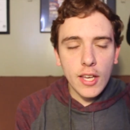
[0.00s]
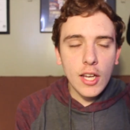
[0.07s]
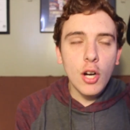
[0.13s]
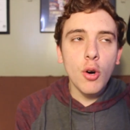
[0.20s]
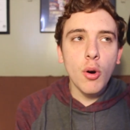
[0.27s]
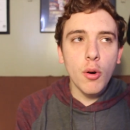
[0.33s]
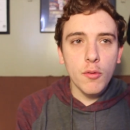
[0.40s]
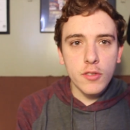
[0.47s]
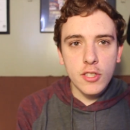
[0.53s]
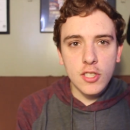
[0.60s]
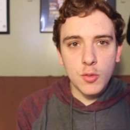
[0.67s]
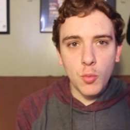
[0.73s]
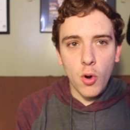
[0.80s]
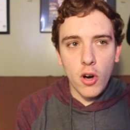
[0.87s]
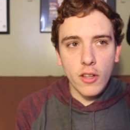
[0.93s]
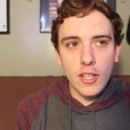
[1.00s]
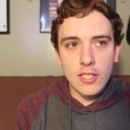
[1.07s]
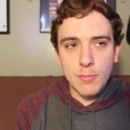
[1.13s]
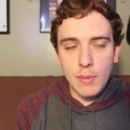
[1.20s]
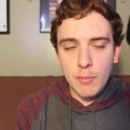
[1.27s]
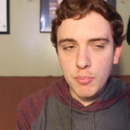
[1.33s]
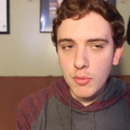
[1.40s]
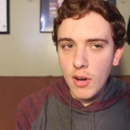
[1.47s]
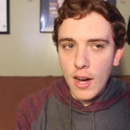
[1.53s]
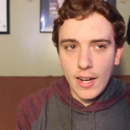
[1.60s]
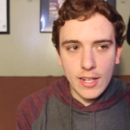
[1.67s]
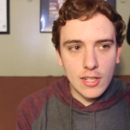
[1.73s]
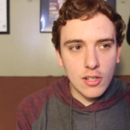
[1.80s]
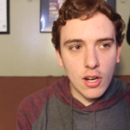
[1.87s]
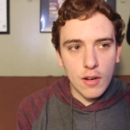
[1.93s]
They go over this wall that's been
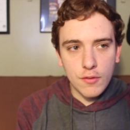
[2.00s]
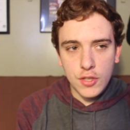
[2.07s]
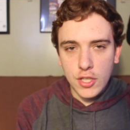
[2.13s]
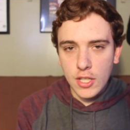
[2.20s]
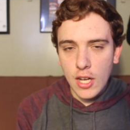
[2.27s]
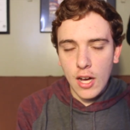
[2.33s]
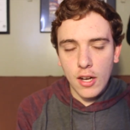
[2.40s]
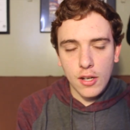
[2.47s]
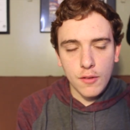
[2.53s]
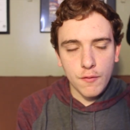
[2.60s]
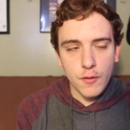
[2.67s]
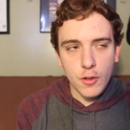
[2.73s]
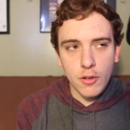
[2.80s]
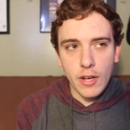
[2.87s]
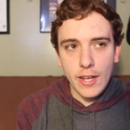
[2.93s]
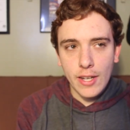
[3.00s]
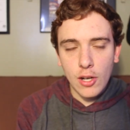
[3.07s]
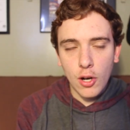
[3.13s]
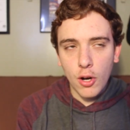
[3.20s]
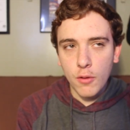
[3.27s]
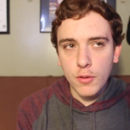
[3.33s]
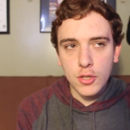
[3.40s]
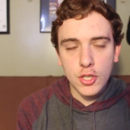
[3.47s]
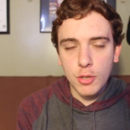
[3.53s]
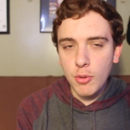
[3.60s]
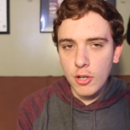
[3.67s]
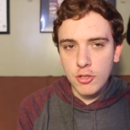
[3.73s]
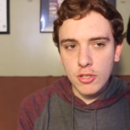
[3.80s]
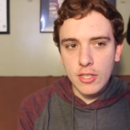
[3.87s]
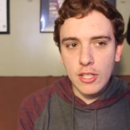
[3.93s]
blocking off Chicago for like over two
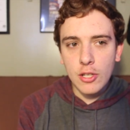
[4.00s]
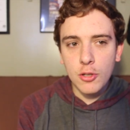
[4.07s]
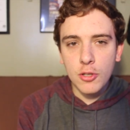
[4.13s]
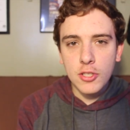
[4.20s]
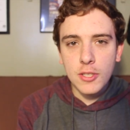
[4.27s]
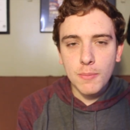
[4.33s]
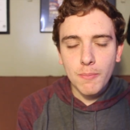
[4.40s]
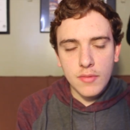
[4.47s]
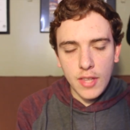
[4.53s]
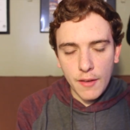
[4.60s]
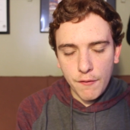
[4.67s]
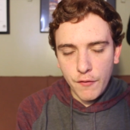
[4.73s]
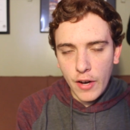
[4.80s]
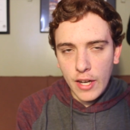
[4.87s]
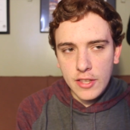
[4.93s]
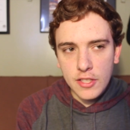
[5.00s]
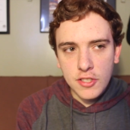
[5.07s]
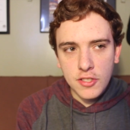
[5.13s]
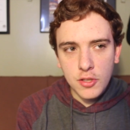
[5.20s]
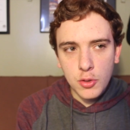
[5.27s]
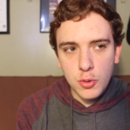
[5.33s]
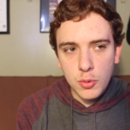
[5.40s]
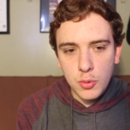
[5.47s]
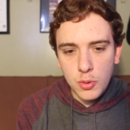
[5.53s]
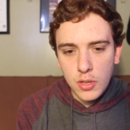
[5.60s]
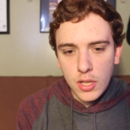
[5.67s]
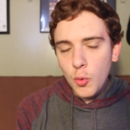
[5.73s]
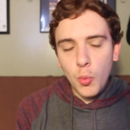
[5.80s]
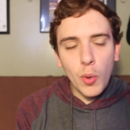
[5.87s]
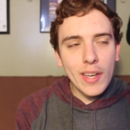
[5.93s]
hundred years. They find this new
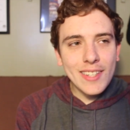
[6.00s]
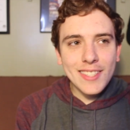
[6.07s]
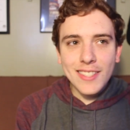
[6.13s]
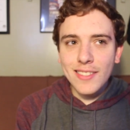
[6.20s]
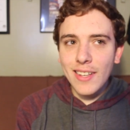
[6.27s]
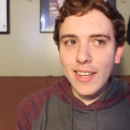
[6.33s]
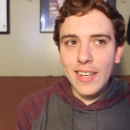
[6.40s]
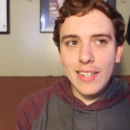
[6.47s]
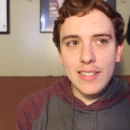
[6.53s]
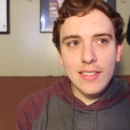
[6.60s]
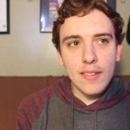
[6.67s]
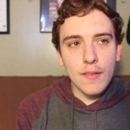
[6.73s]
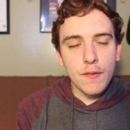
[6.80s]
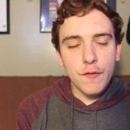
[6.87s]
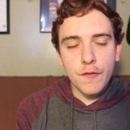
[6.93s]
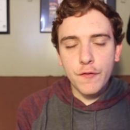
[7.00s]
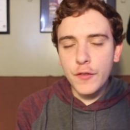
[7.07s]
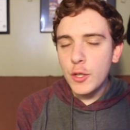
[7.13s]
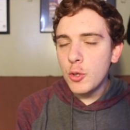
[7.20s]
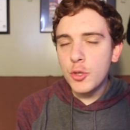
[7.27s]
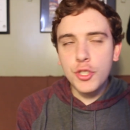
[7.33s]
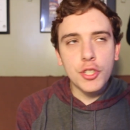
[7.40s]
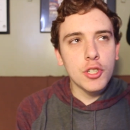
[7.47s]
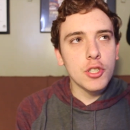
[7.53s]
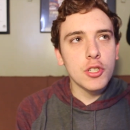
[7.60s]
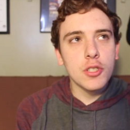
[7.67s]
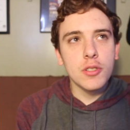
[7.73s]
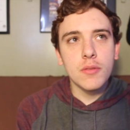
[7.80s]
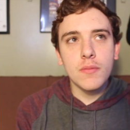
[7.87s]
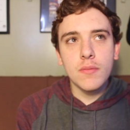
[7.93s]
wasteland,
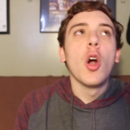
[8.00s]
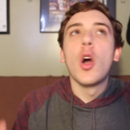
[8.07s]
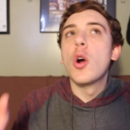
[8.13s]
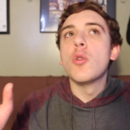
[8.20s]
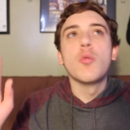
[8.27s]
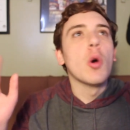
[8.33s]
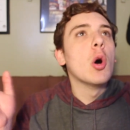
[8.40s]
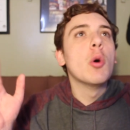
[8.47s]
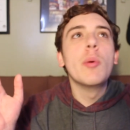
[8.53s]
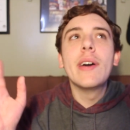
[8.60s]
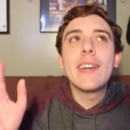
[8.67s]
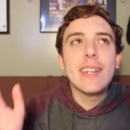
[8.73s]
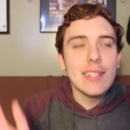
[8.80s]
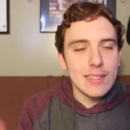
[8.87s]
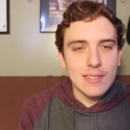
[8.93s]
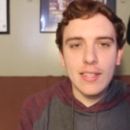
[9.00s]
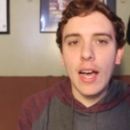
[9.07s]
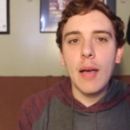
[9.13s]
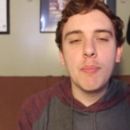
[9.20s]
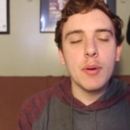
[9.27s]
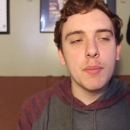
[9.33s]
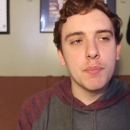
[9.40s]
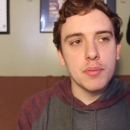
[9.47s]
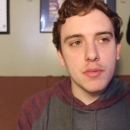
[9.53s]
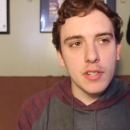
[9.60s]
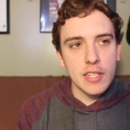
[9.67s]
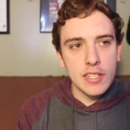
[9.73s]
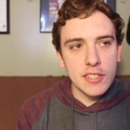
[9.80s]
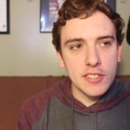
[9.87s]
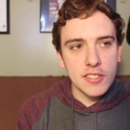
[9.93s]
future, heroic type of
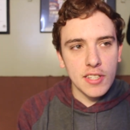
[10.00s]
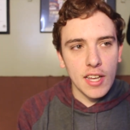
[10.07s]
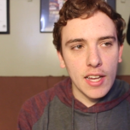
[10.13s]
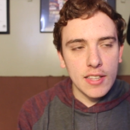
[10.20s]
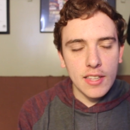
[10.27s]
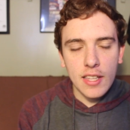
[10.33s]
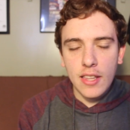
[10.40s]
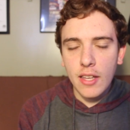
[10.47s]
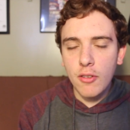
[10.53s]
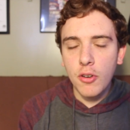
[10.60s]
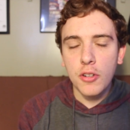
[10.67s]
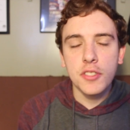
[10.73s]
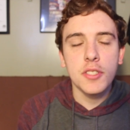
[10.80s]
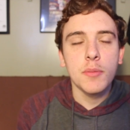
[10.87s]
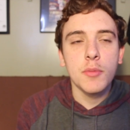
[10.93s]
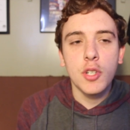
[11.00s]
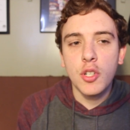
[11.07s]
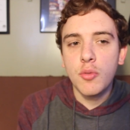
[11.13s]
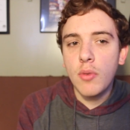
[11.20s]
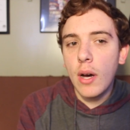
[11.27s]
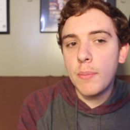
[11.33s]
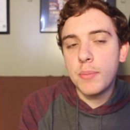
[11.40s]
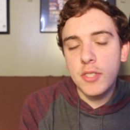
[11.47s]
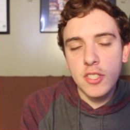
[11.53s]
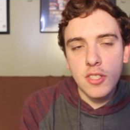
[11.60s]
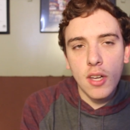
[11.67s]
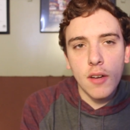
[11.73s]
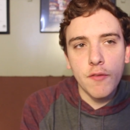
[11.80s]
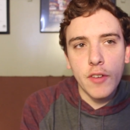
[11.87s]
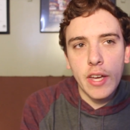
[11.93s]
place, and then they learn some corrupt
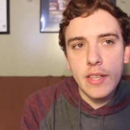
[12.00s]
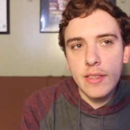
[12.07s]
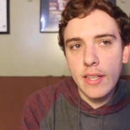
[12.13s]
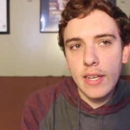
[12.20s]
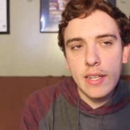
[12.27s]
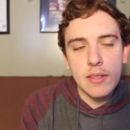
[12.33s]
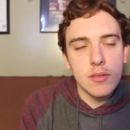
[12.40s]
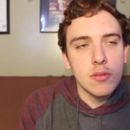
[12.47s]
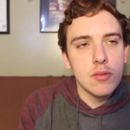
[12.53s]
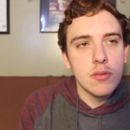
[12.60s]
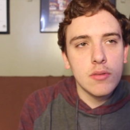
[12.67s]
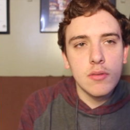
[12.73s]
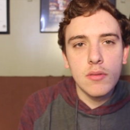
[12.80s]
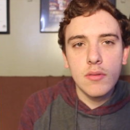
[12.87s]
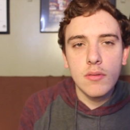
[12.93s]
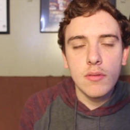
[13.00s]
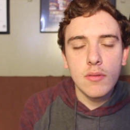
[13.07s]
stuff, and then